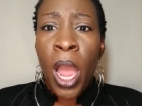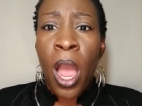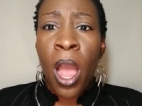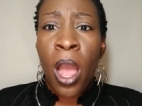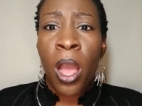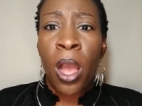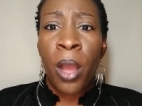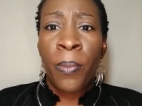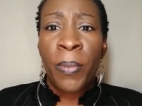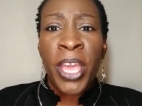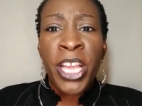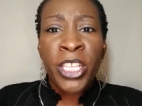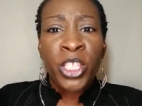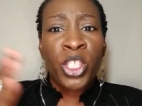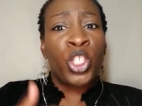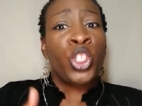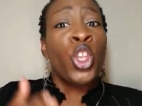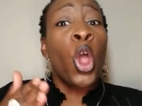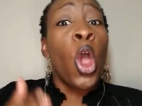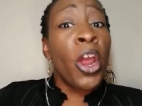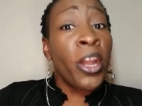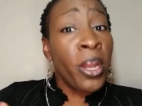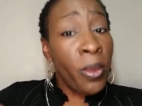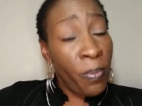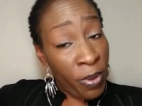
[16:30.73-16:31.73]
Um, it
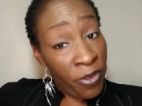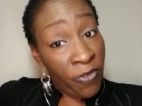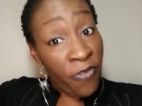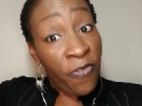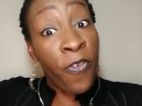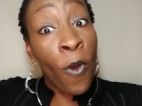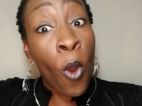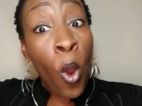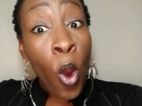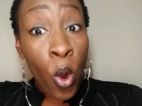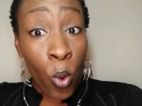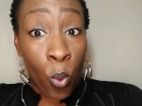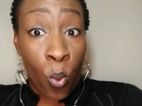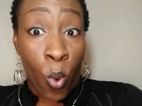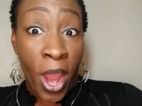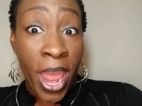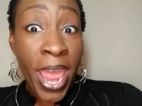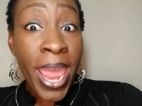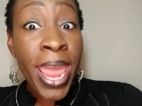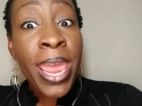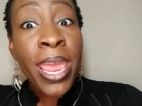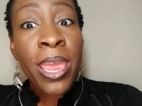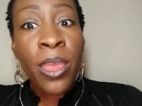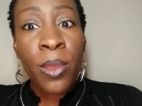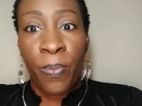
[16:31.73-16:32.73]
started before,
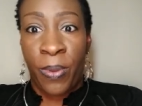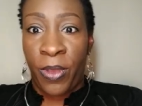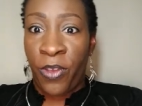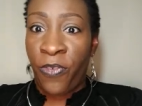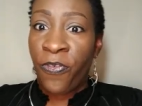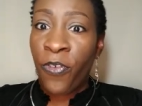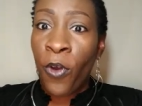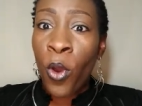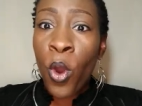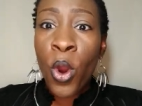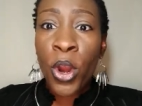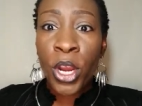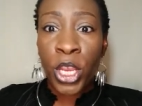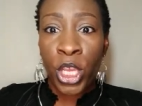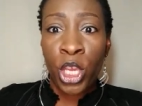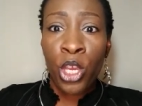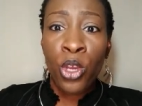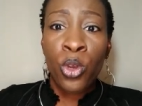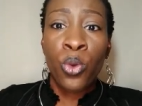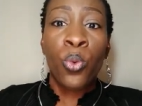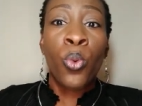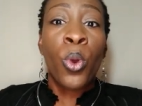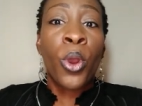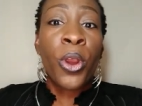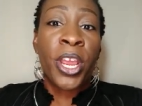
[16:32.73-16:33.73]
way before
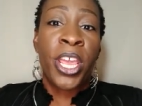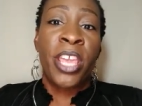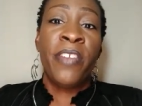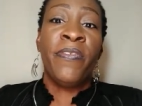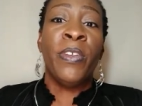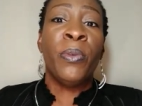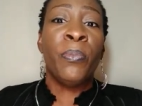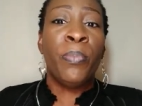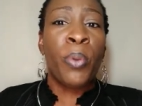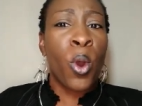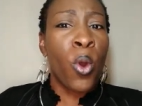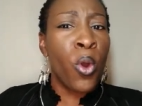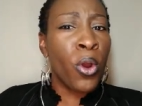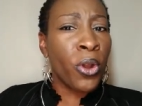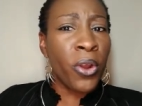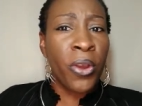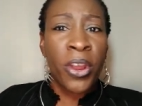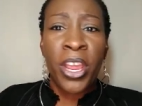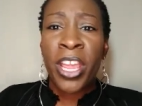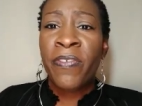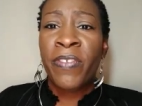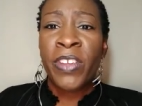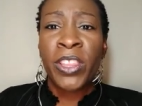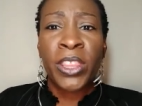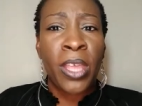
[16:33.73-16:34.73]
you were even born
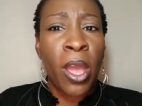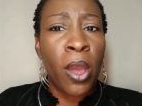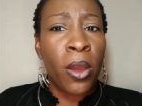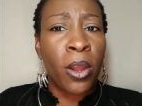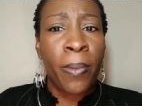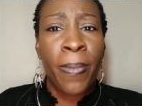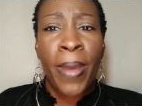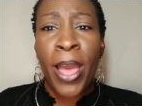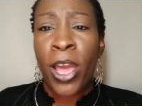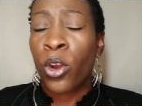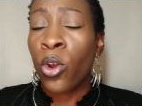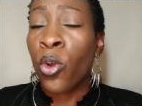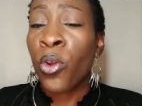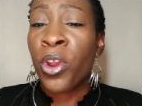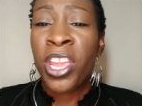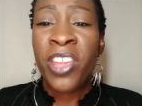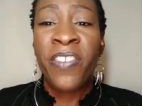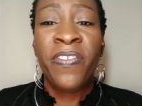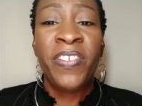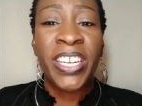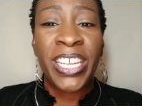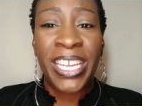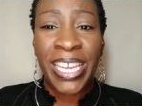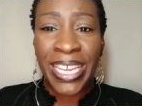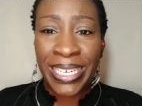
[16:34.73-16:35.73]
or even thought about or
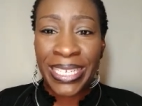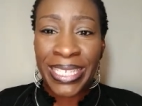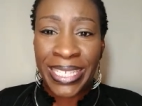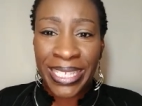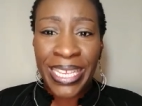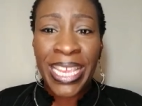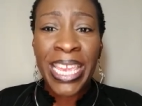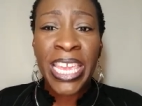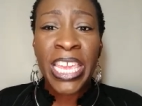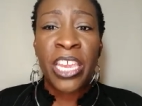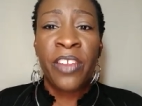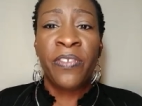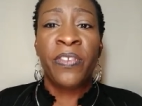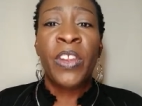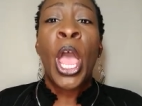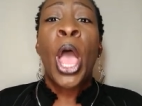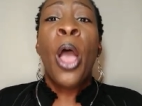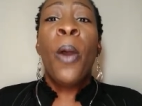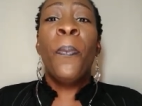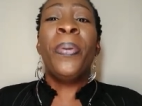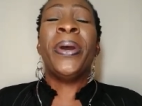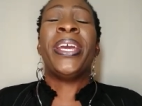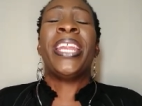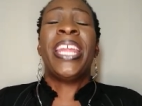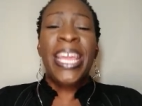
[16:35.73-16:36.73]
even conceived,
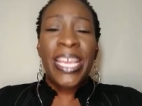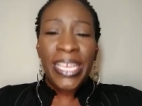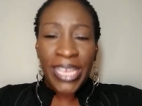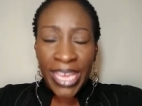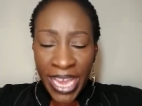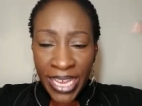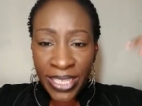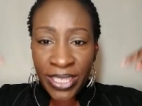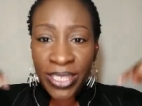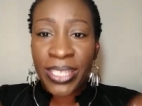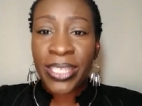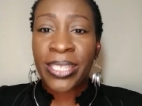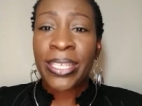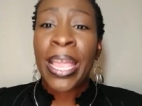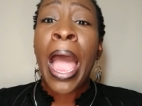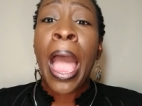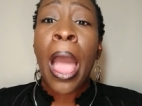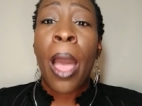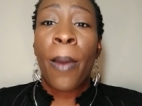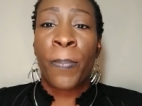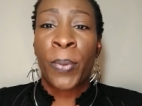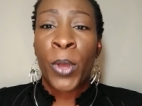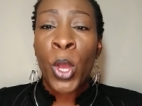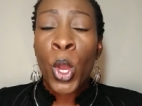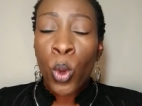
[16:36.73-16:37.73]
but it can
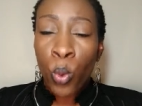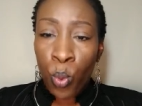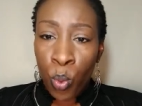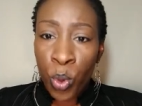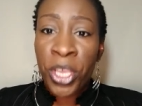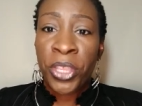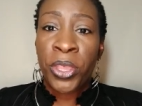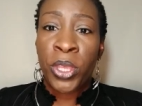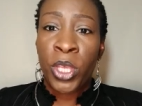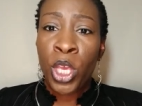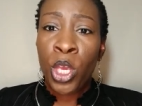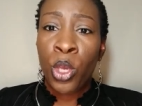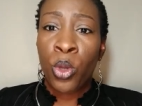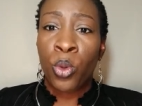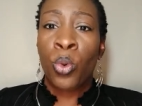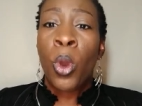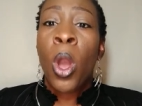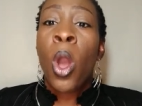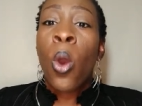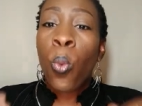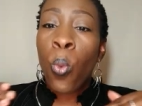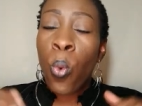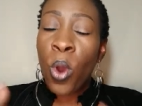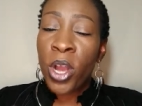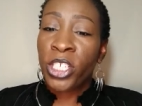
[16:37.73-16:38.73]
stop with you
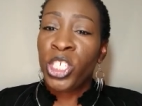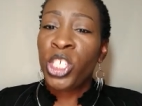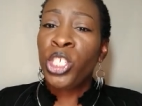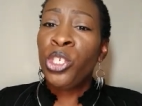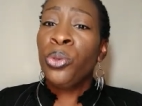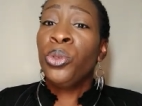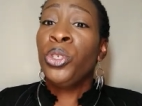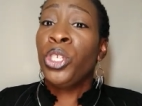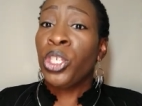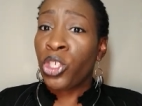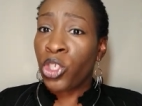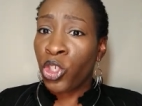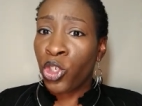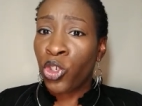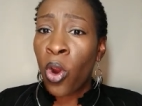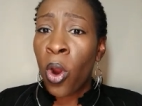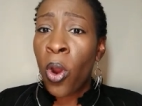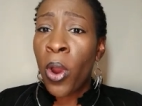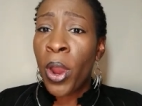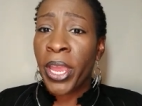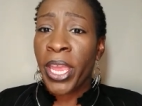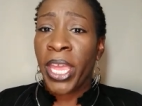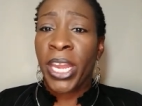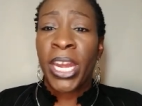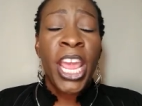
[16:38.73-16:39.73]
once you
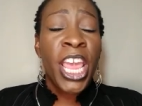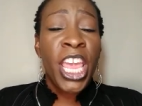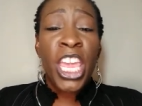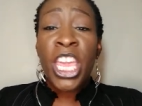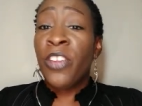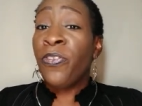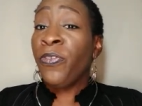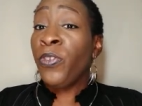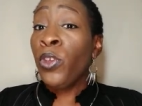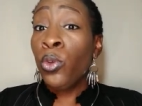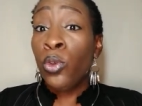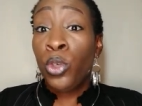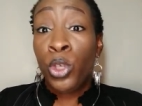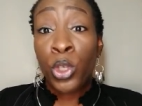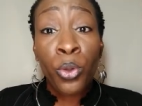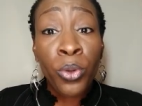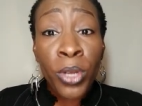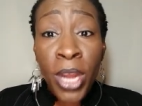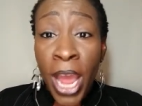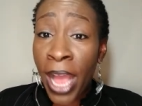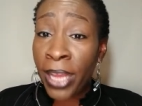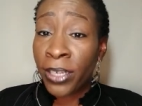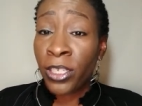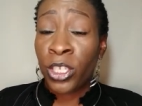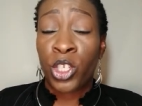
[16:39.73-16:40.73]
destroy it. If you do
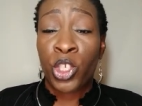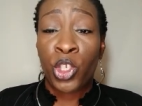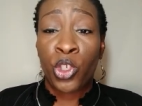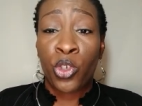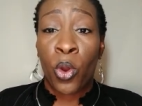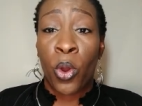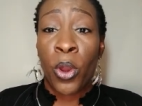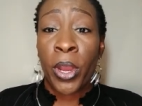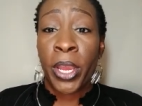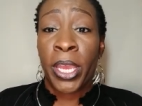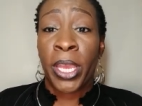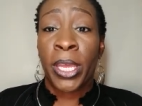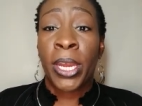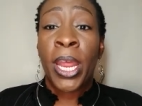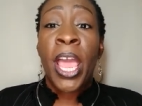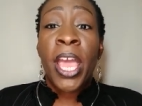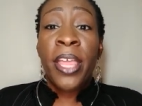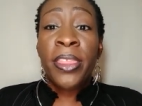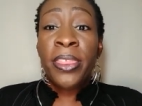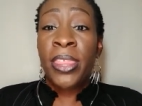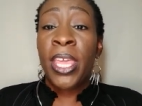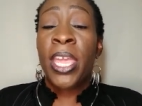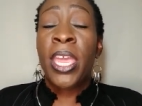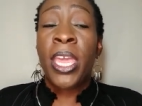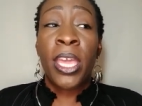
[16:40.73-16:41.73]
not destroy it,
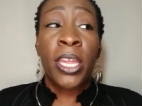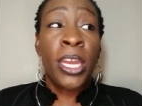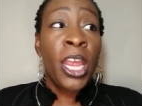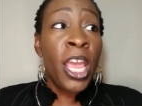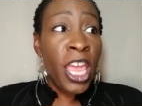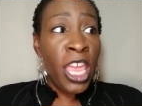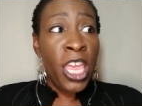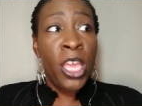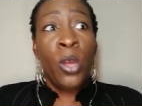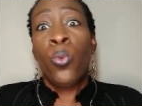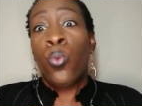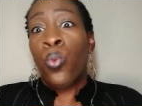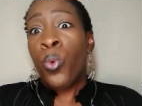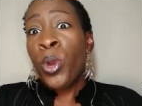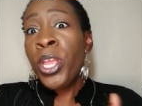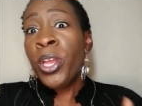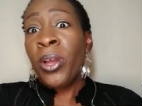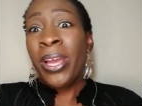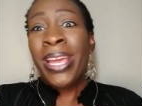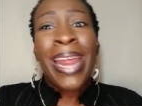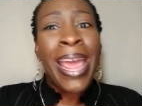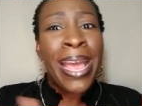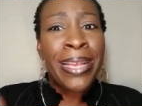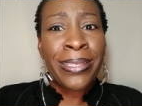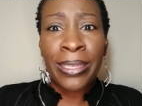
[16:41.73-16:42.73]
then it will,
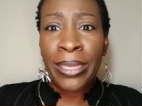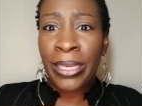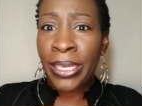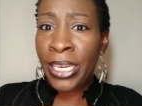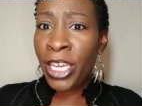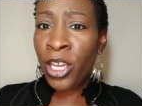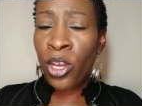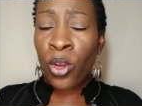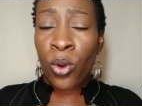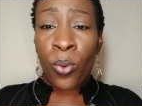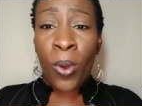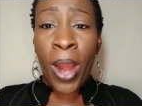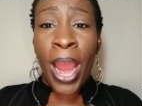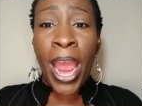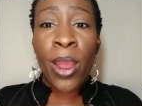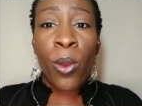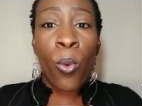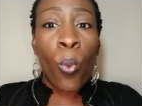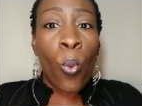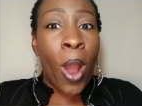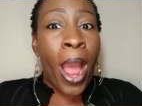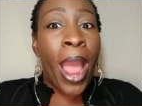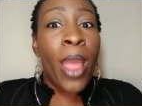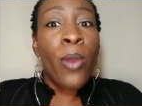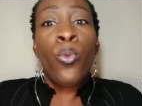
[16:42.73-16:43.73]
it has a legal right.
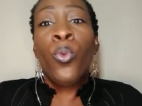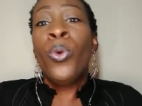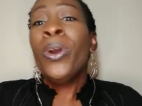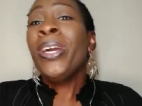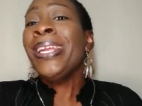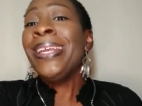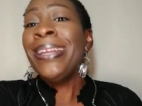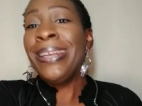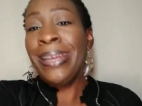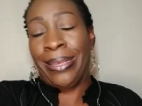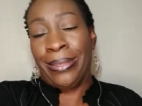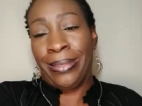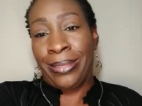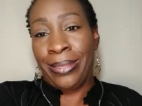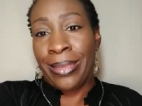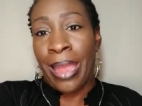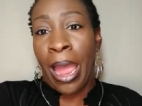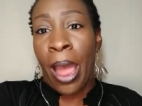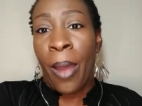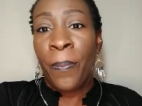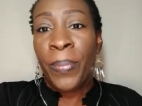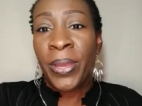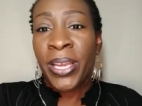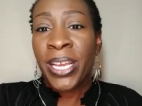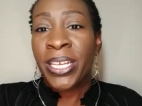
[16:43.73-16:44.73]
Why wouldn't it stop?